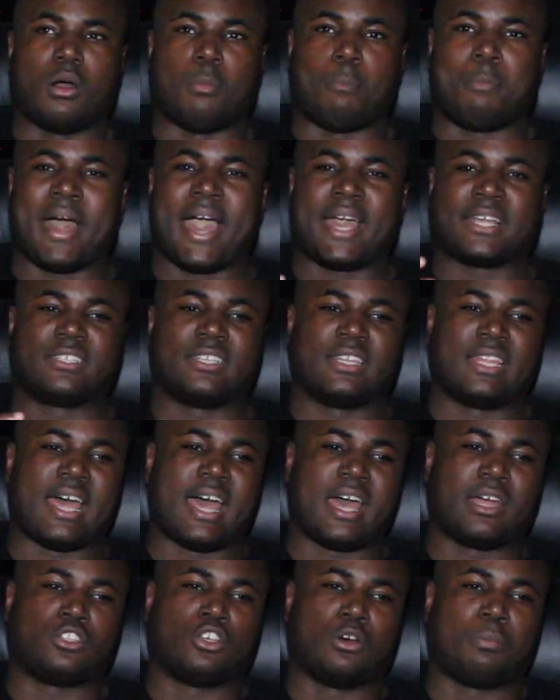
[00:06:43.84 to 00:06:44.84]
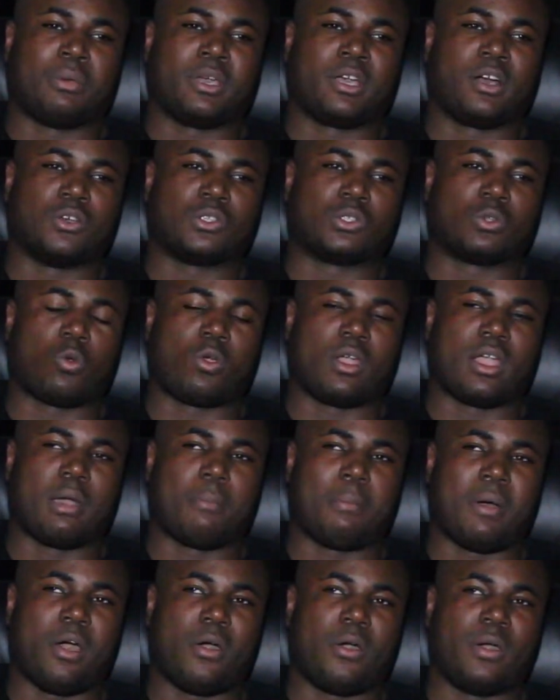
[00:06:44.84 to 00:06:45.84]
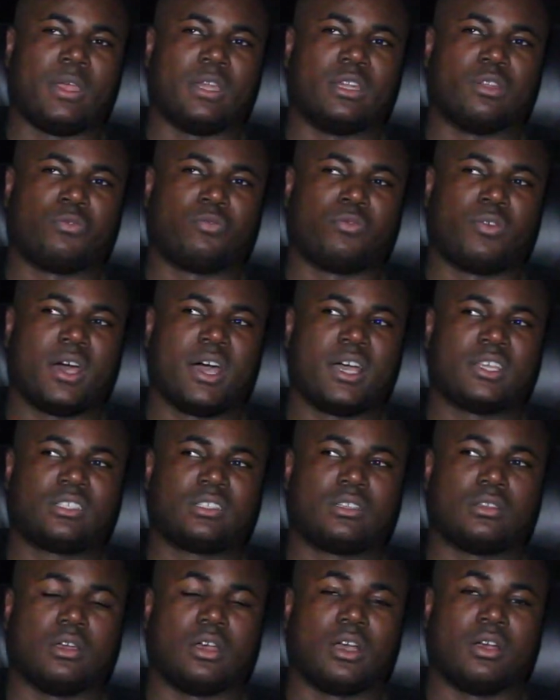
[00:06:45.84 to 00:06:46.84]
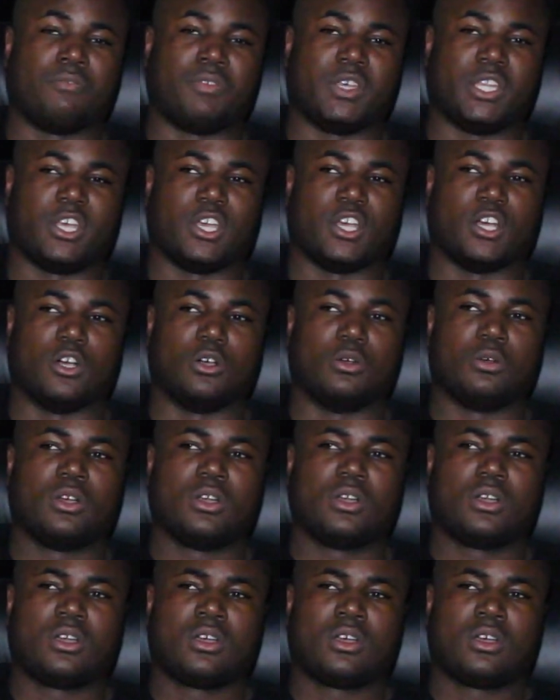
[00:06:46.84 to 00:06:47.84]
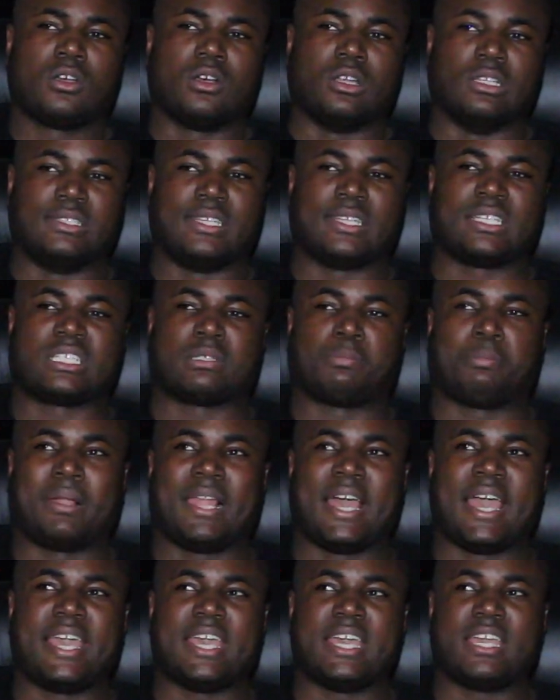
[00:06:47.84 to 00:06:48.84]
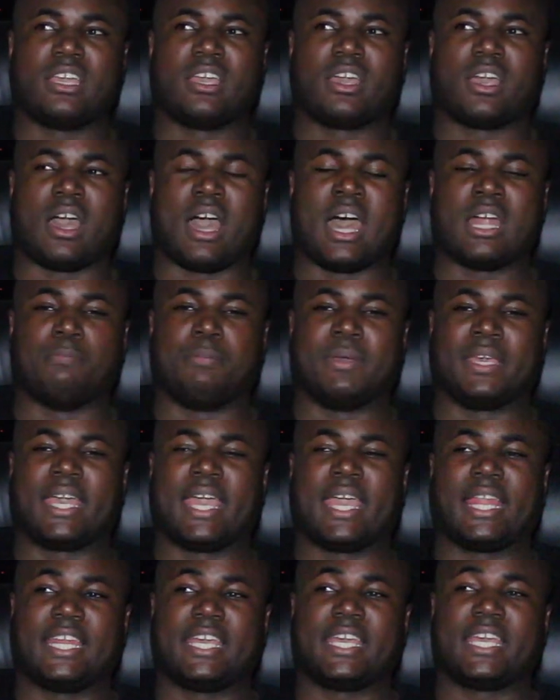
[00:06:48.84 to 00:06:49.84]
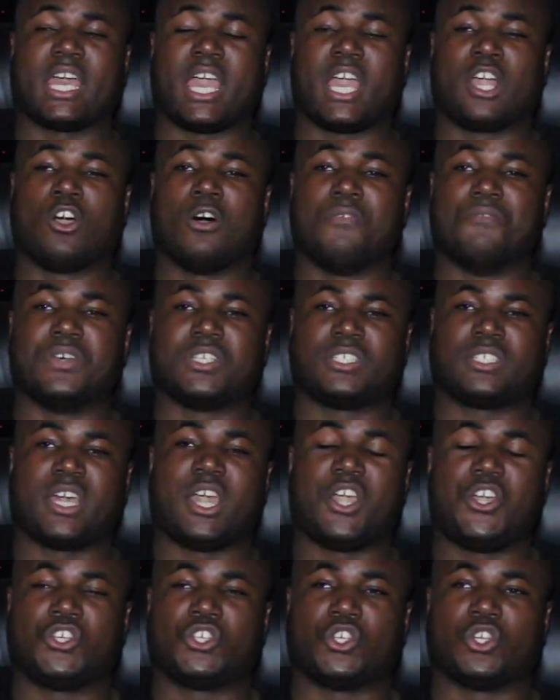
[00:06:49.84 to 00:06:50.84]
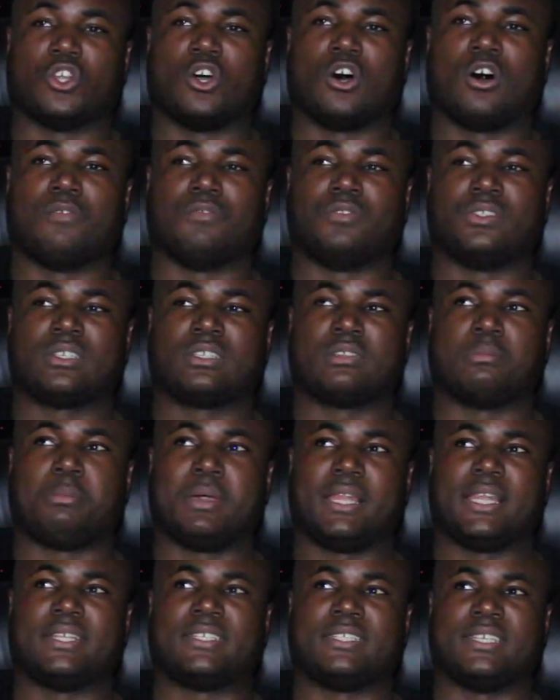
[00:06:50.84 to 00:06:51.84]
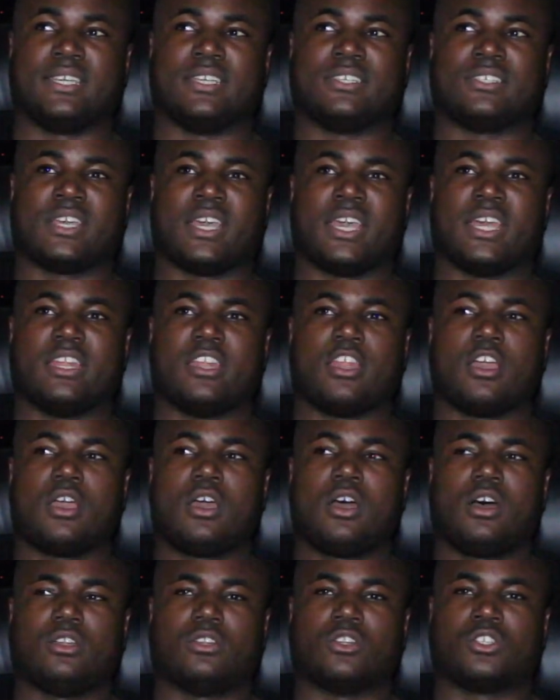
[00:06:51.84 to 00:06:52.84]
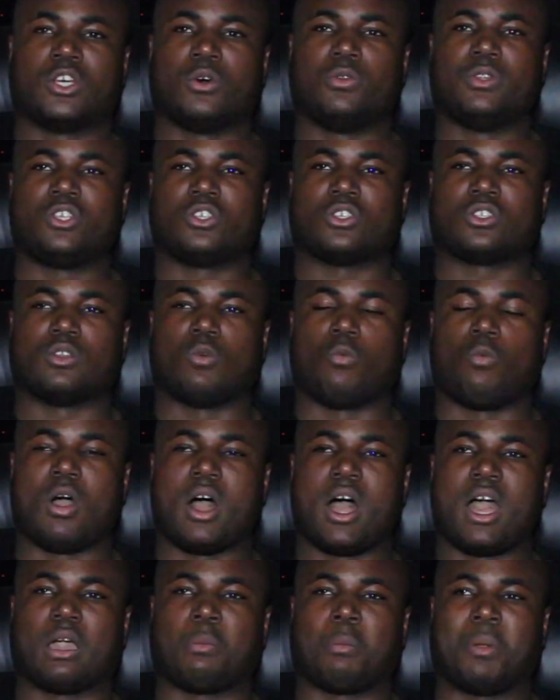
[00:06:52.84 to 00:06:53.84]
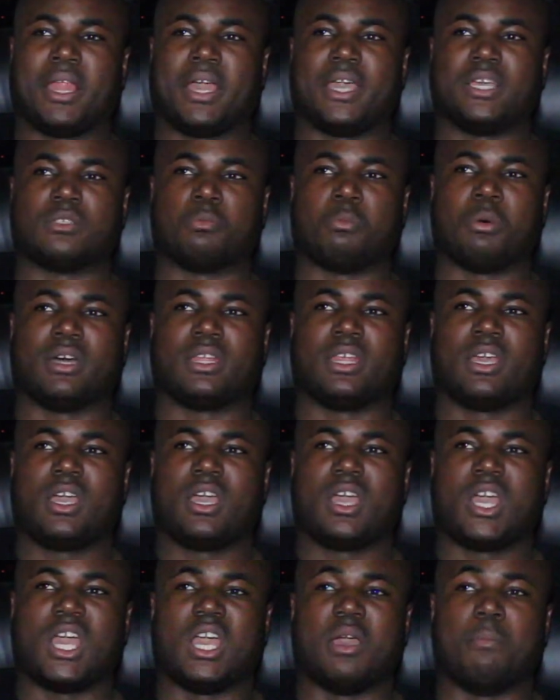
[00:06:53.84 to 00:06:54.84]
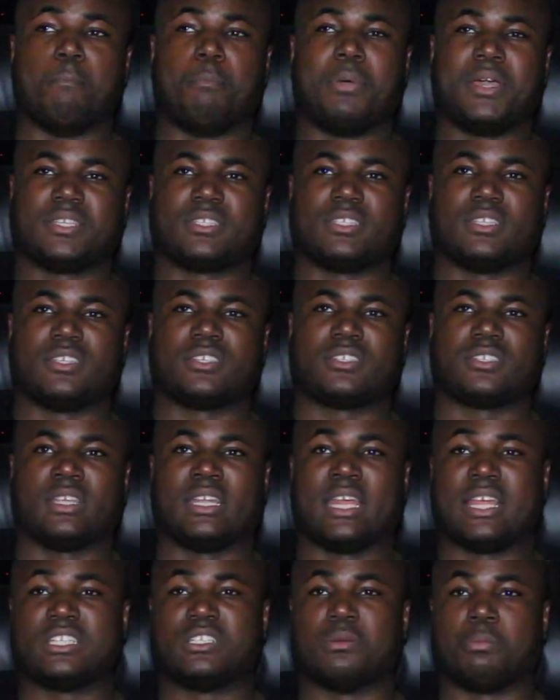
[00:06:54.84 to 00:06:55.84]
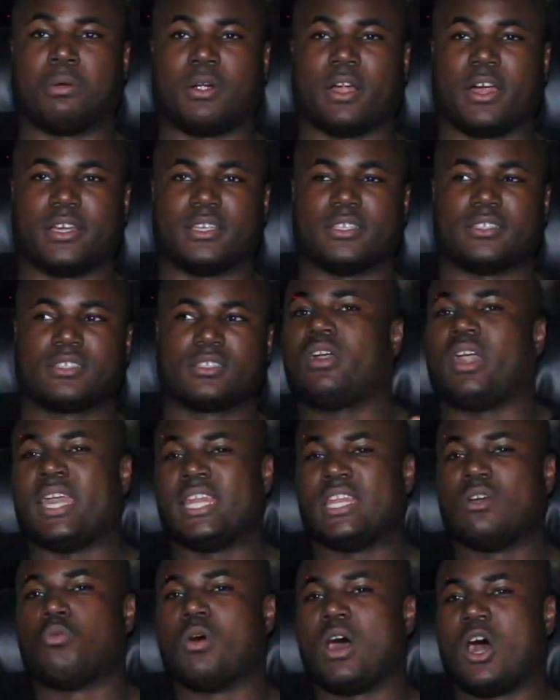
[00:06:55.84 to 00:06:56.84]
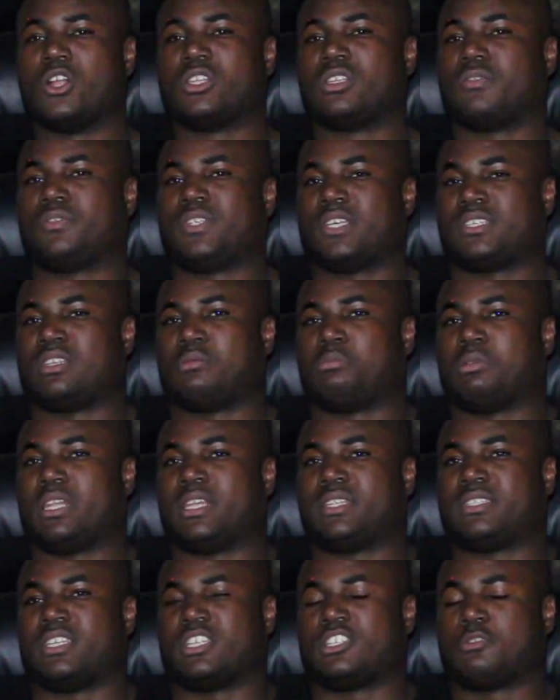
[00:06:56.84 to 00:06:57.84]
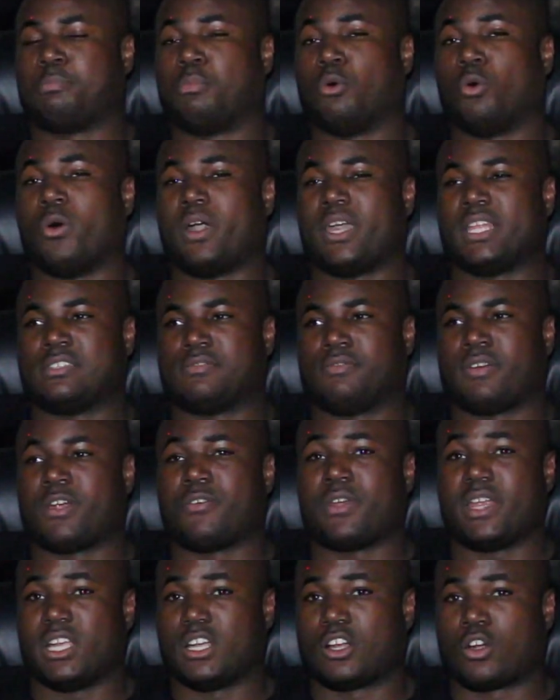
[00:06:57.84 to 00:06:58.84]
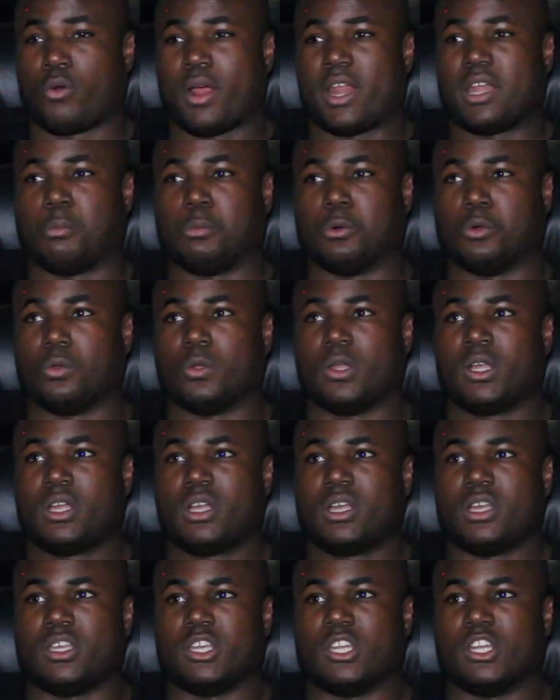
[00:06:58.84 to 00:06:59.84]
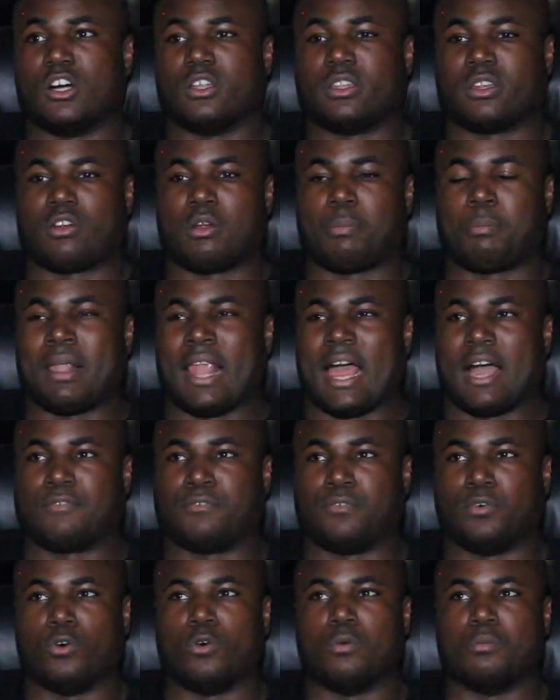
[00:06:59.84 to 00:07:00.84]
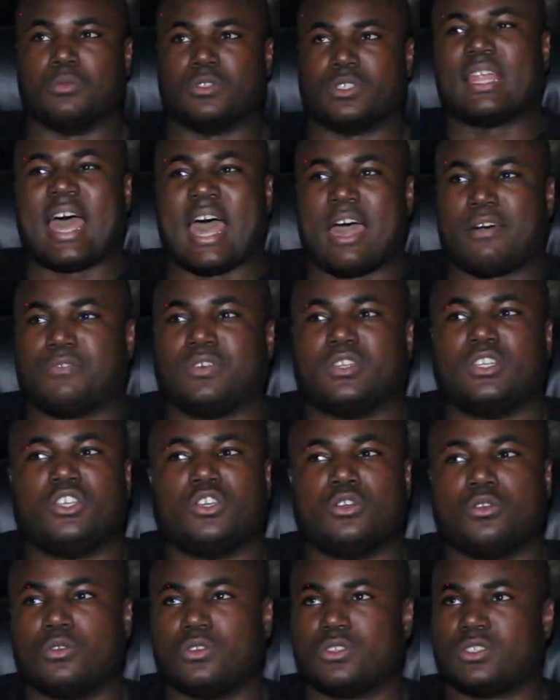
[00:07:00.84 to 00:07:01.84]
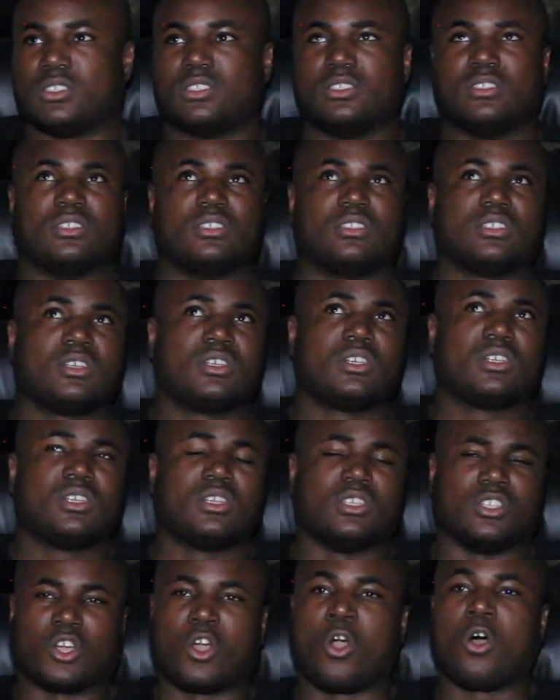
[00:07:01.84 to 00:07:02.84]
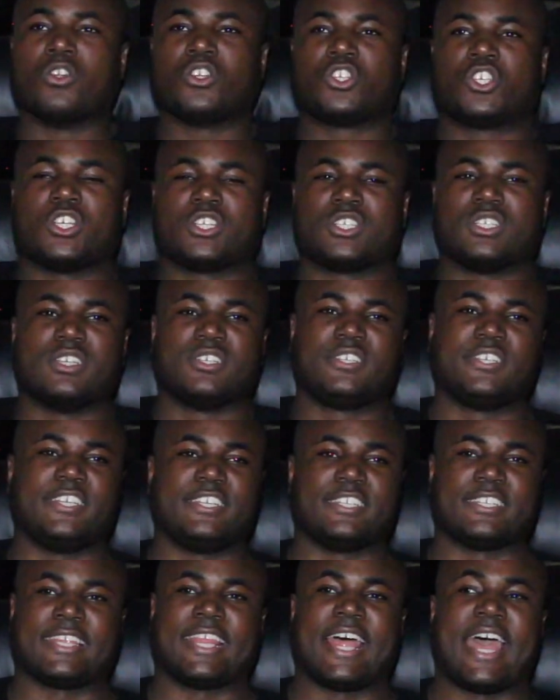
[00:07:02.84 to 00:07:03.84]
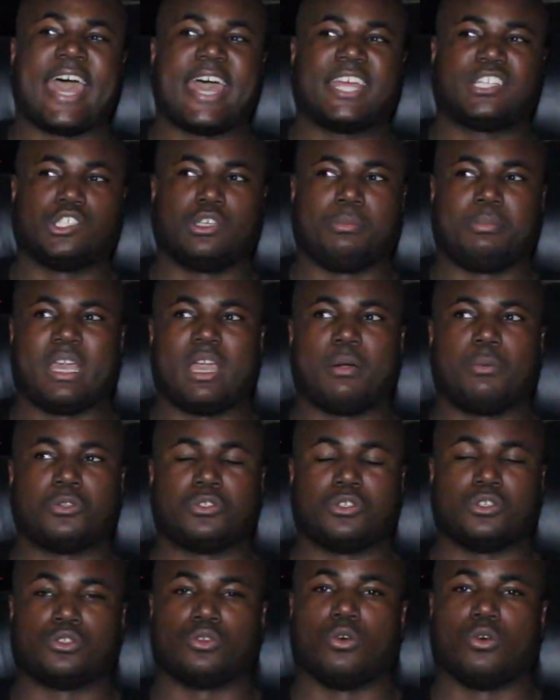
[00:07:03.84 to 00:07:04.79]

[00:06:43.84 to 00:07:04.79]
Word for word: back to that topic I was talking about in the first video, displaying and beginning a conversation of disabilities in not only just the workplace but in business and enterprise. In the world of disability sport it's very incredible. You know there are platforms and avenues and the consciousness is there to be able to